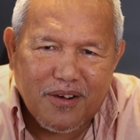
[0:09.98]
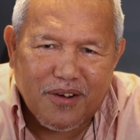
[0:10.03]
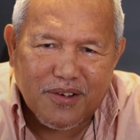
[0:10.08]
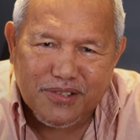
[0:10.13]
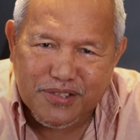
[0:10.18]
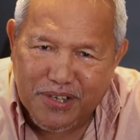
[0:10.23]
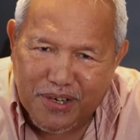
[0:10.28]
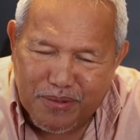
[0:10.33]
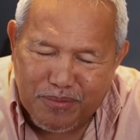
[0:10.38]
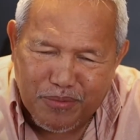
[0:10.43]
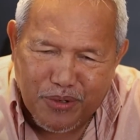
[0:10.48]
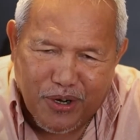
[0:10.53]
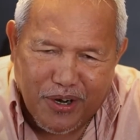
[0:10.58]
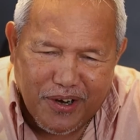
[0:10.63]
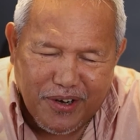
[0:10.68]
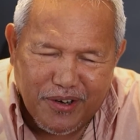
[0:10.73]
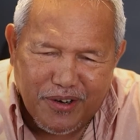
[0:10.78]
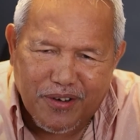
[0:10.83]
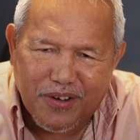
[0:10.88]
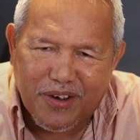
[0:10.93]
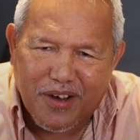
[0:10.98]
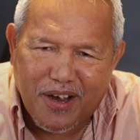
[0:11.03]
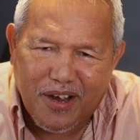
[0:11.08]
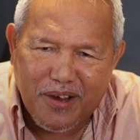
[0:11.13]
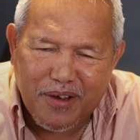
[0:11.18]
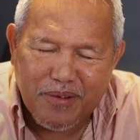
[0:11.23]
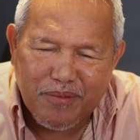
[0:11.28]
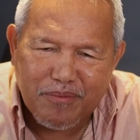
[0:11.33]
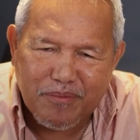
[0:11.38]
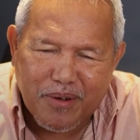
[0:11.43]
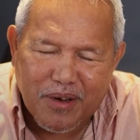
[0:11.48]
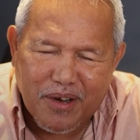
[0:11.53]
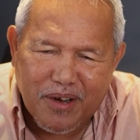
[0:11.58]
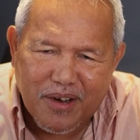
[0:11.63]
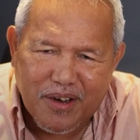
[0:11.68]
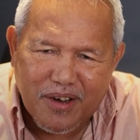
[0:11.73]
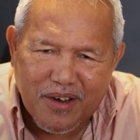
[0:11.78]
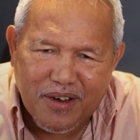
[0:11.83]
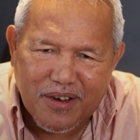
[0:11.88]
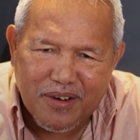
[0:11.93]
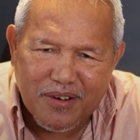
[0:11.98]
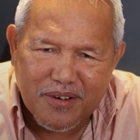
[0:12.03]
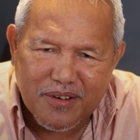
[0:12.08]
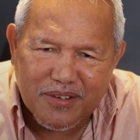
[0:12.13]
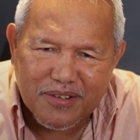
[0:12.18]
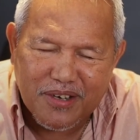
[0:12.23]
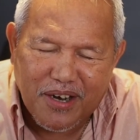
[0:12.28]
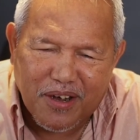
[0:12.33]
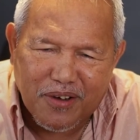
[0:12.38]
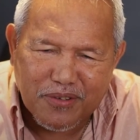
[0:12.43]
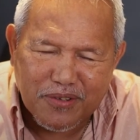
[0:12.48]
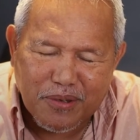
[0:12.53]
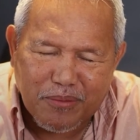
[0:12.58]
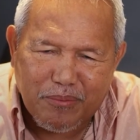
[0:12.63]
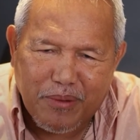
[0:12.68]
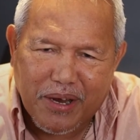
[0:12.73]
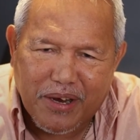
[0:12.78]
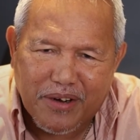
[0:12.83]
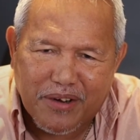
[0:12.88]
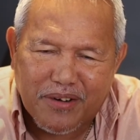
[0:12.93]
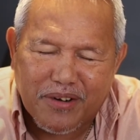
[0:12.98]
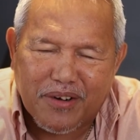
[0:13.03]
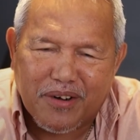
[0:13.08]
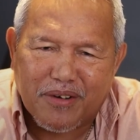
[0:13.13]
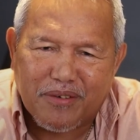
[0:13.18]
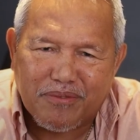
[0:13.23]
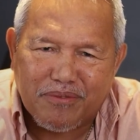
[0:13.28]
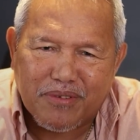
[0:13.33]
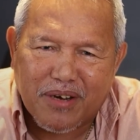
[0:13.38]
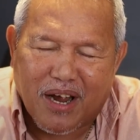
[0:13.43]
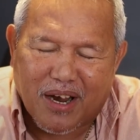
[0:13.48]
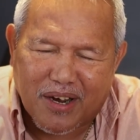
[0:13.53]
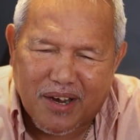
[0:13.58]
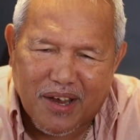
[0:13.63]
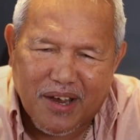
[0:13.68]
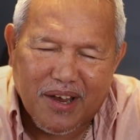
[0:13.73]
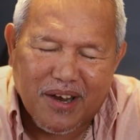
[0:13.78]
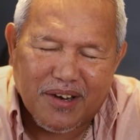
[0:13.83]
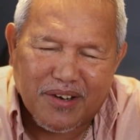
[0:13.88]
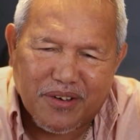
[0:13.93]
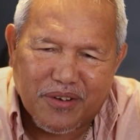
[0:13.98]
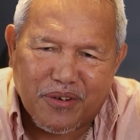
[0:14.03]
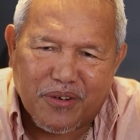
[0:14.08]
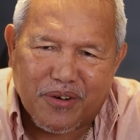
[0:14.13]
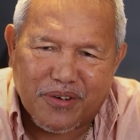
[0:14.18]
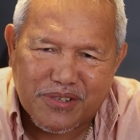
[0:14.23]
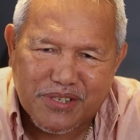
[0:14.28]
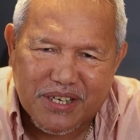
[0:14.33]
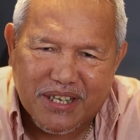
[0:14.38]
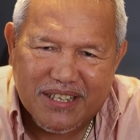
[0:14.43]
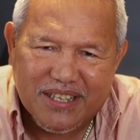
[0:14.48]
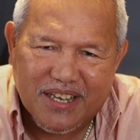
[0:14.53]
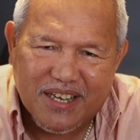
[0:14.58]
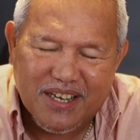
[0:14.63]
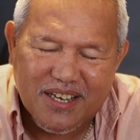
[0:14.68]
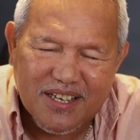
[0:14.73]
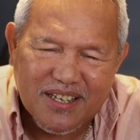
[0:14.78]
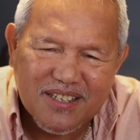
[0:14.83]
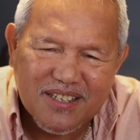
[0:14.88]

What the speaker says: Oscar Moreno. I'm now the mayor of Cagayan de Oro City.